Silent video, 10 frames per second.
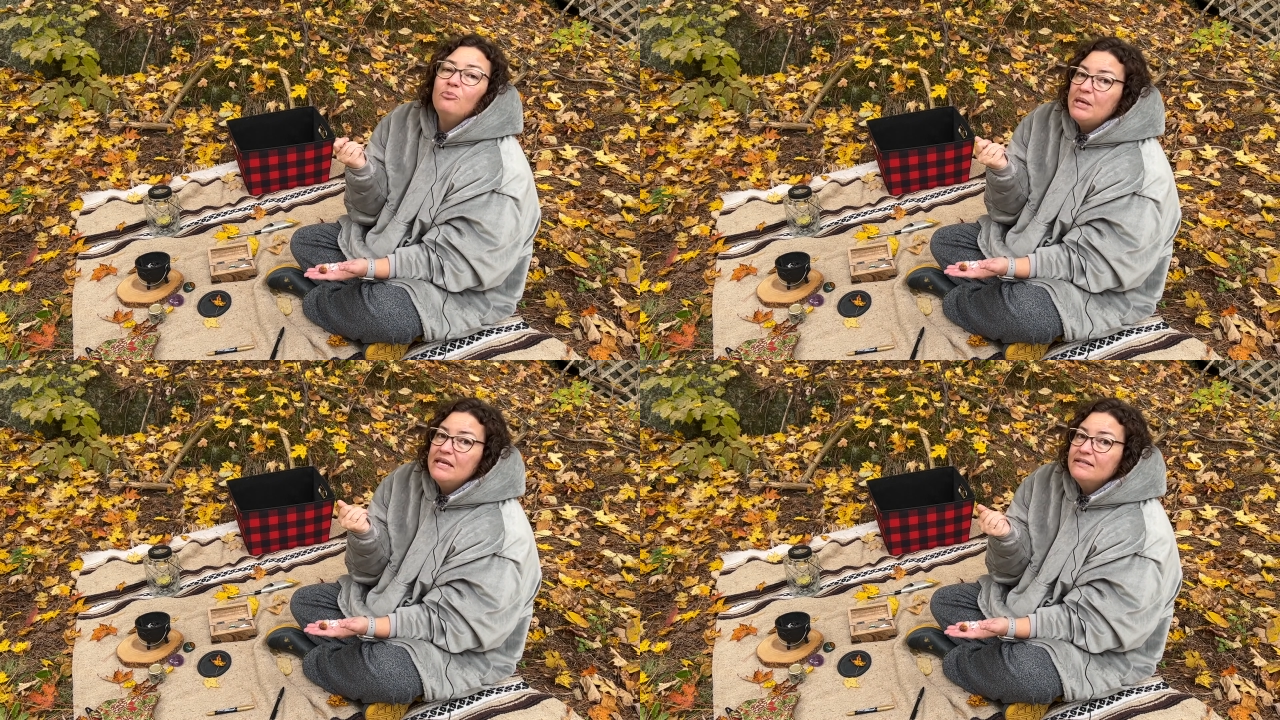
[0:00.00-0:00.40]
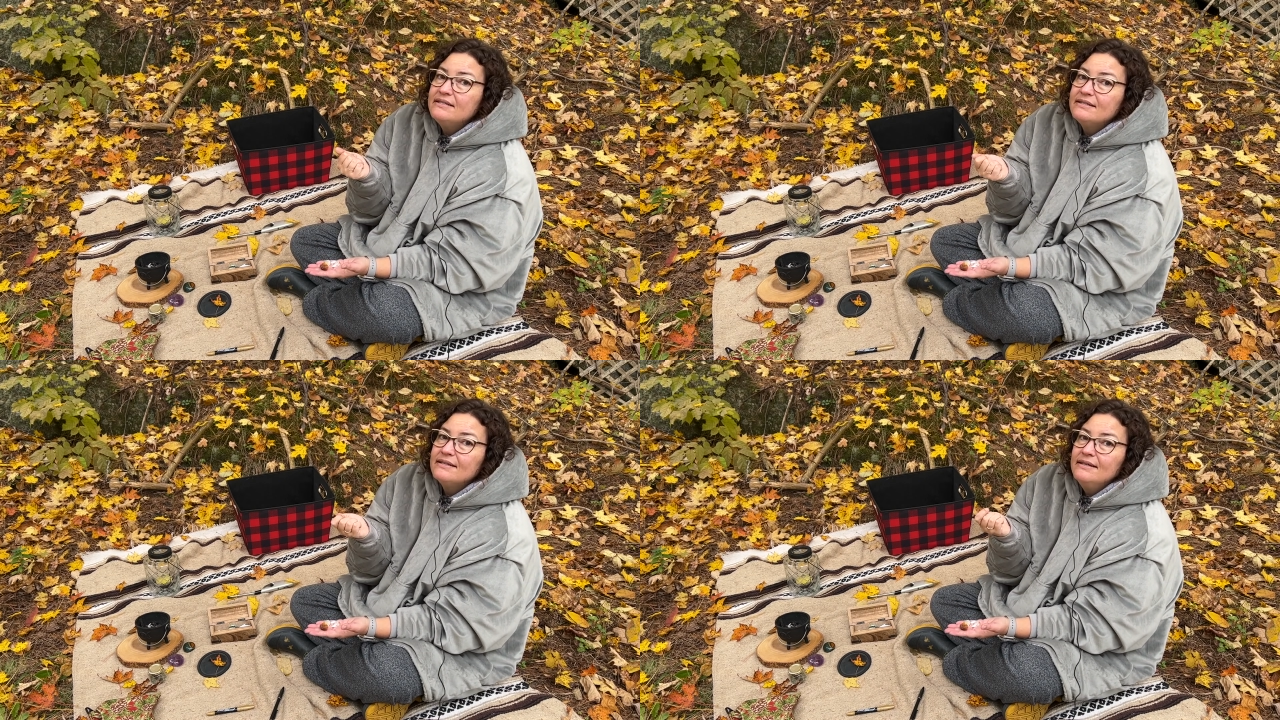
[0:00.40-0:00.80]

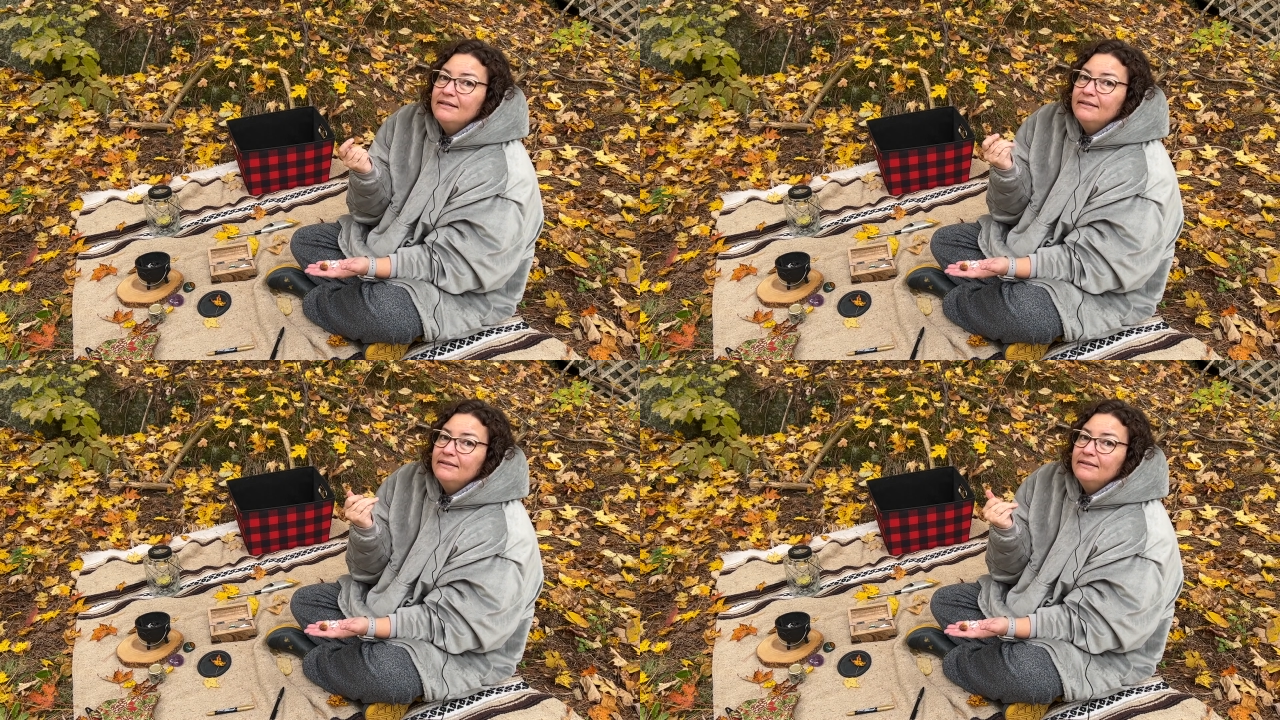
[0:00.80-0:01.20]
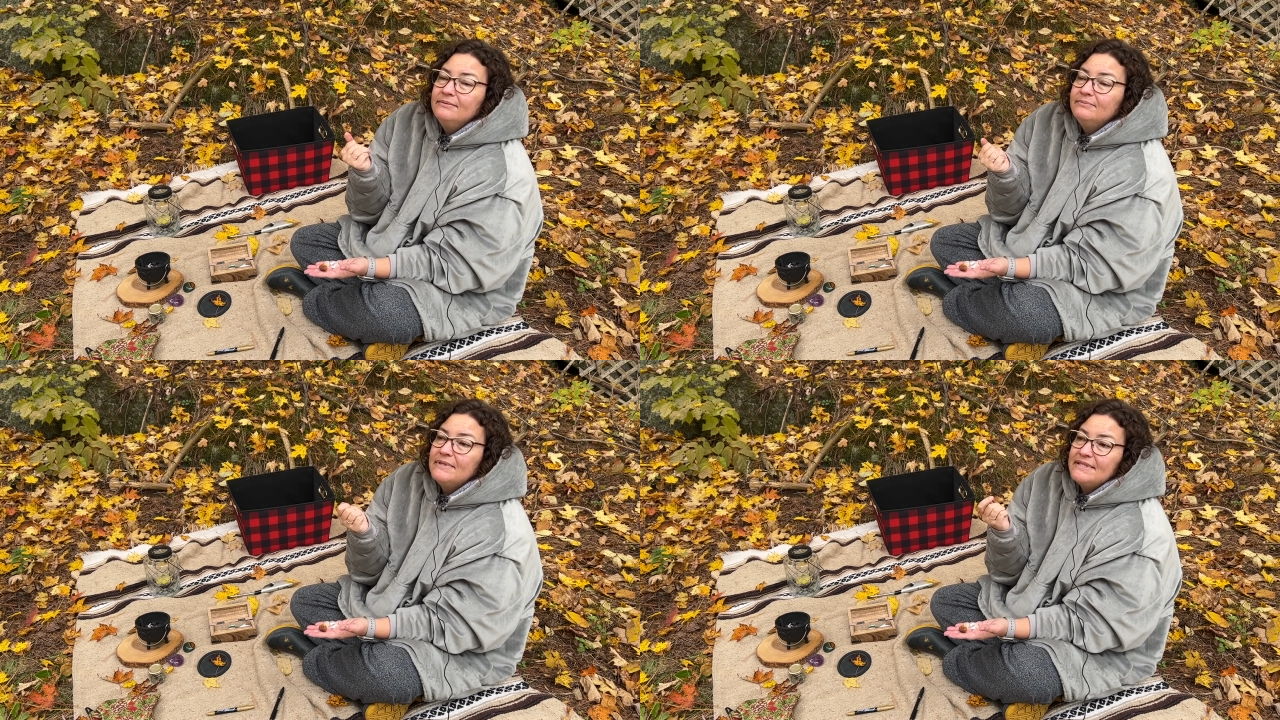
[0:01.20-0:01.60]
piece.
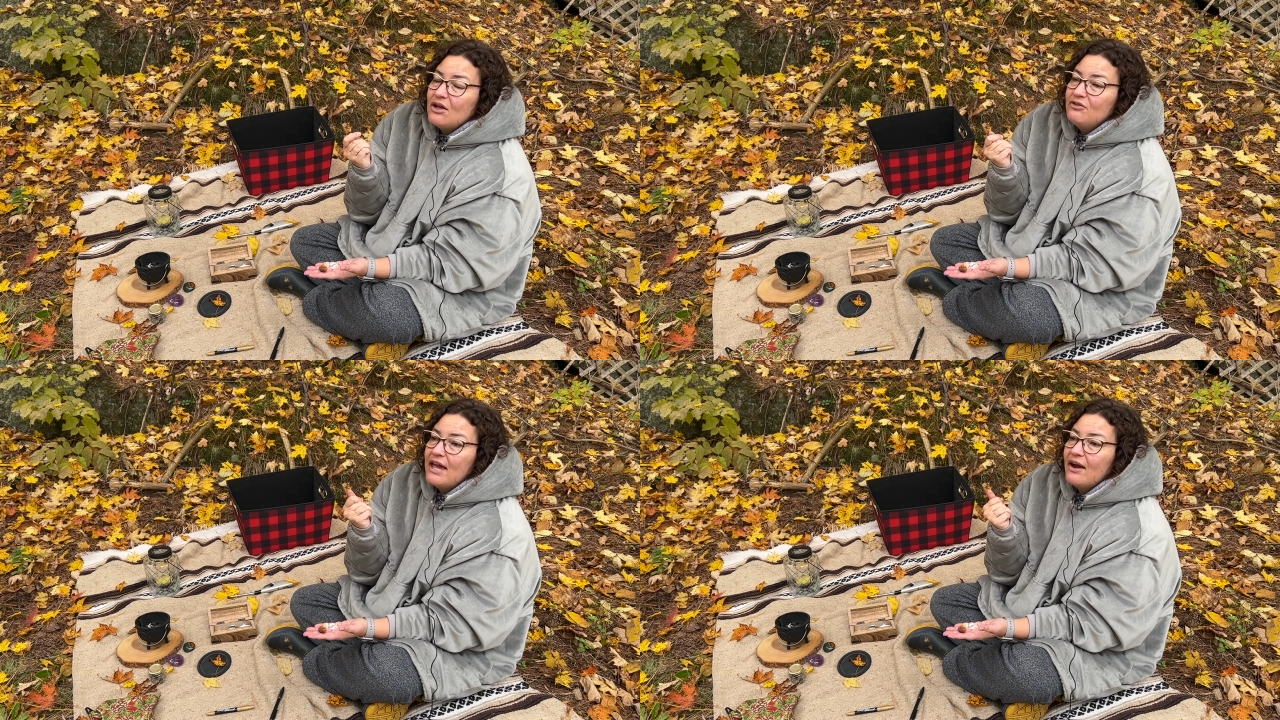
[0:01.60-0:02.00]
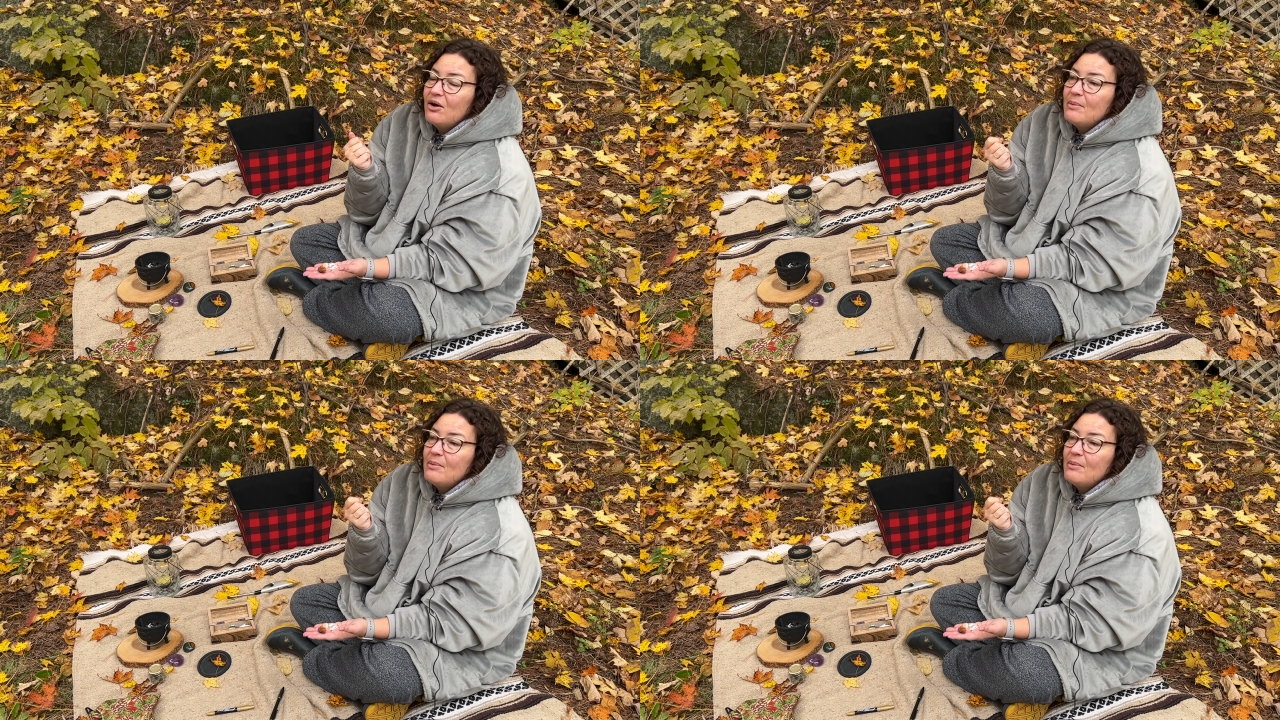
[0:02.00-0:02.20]
My self-care, my